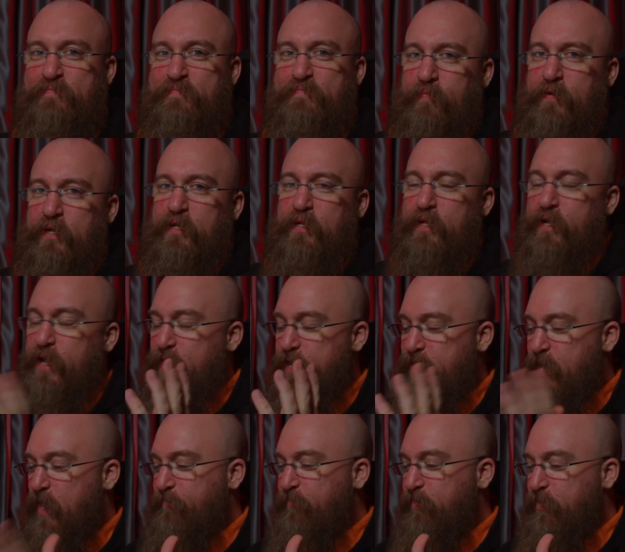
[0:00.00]
I mean, it
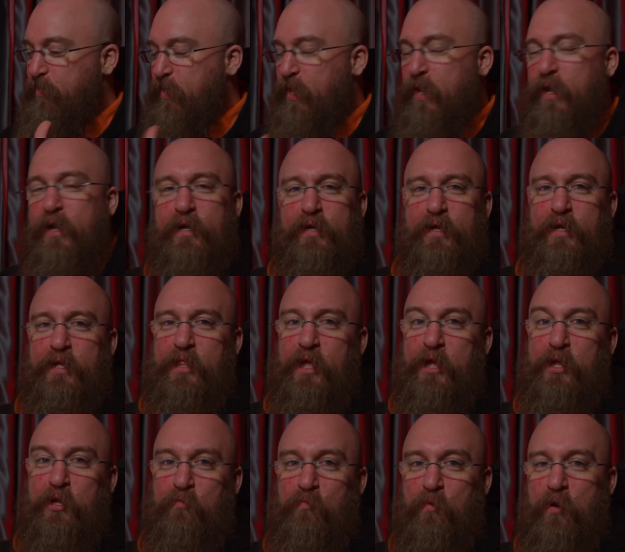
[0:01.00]
had everything
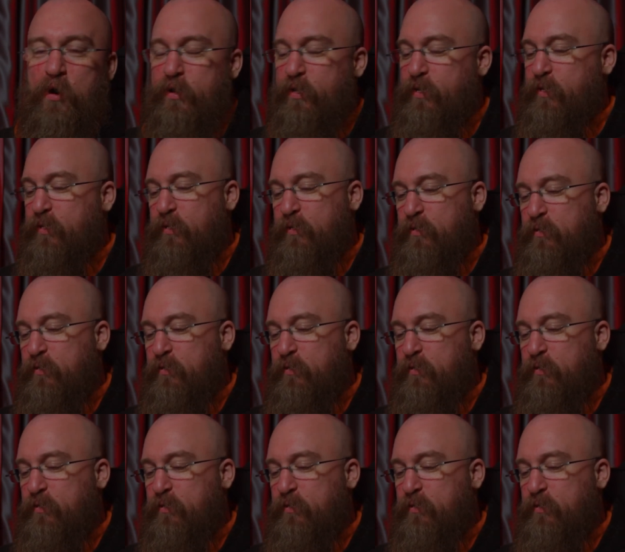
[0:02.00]
that you wanted.